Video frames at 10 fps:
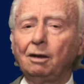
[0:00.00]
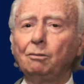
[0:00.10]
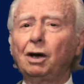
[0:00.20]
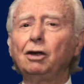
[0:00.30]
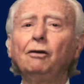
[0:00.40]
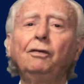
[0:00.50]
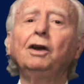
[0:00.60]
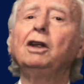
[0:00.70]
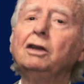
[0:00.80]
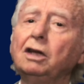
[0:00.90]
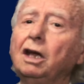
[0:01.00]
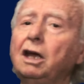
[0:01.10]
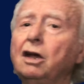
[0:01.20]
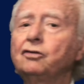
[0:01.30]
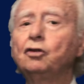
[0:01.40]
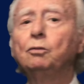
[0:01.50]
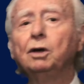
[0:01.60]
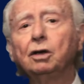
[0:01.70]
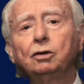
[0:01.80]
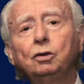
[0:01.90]
By offering the
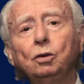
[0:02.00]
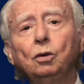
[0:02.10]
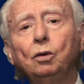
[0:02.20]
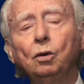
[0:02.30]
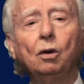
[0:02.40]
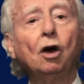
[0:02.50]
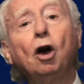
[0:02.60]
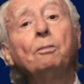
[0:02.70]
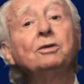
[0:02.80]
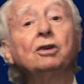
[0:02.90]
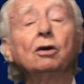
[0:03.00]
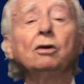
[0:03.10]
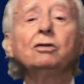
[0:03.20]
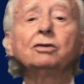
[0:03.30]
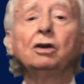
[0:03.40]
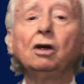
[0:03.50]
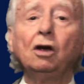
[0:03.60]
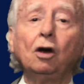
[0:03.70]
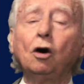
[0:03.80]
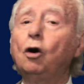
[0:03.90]
customer two options
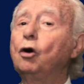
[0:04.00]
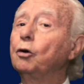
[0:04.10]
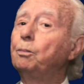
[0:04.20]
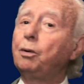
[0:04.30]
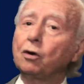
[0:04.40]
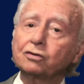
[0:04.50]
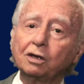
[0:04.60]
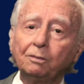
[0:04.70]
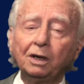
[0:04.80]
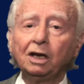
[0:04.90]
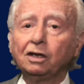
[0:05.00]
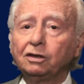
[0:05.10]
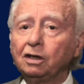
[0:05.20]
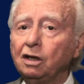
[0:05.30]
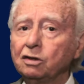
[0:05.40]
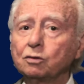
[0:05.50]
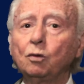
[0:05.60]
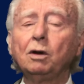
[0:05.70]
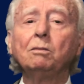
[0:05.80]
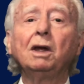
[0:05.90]
or possibilities,
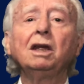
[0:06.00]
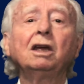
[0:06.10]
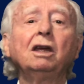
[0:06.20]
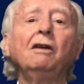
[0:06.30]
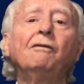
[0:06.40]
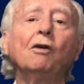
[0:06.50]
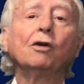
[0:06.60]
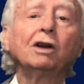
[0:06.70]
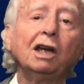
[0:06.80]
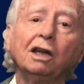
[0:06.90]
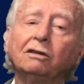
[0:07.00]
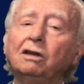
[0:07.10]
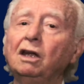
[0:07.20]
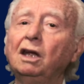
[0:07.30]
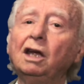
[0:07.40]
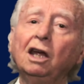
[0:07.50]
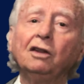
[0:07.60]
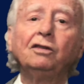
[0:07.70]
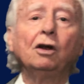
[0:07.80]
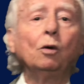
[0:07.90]
we make him forget a
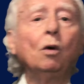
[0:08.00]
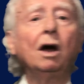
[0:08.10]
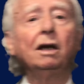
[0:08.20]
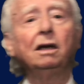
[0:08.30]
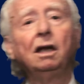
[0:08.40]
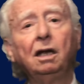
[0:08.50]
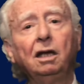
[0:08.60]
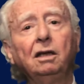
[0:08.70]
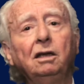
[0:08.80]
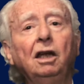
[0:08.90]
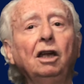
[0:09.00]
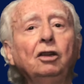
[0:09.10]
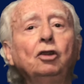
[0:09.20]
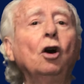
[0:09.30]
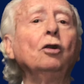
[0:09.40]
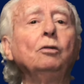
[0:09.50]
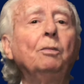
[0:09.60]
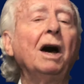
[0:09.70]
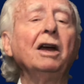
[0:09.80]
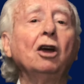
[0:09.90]
third one, the don't
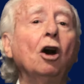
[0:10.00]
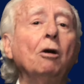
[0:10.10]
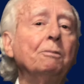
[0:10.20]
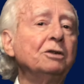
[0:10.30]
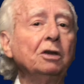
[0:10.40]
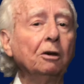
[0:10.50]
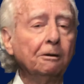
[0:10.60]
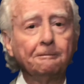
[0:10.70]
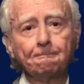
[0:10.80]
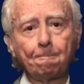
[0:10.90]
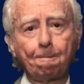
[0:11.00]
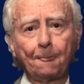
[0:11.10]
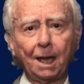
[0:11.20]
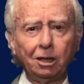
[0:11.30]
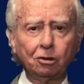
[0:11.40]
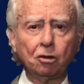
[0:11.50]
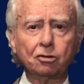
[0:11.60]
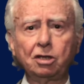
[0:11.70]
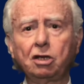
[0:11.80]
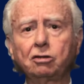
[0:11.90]
buy option. It
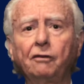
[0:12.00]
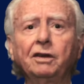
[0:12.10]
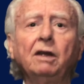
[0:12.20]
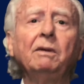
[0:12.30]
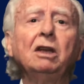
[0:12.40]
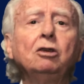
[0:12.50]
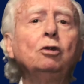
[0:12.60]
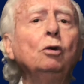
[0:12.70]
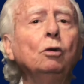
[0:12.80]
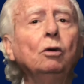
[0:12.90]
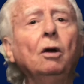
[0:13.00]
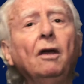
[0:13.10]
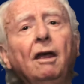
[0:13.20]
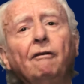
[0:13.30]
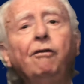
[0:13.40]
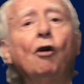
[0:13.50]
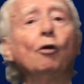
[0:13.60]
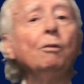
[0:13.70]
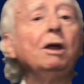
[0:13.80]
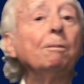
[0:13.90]
consists of giving two, for
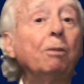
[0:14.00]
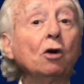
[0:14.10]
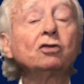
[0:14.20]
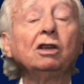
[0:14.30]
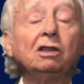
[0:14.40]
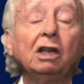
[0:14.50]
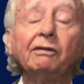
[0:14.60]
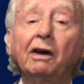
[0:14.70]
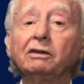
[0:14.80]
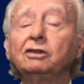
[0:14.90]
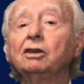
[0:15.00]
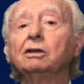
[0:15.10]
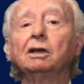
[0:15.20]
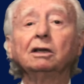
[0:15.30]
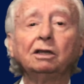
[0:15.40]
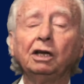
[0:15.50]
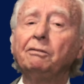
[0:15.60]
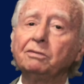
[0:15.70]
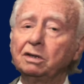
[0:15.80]
me, positive alternatives.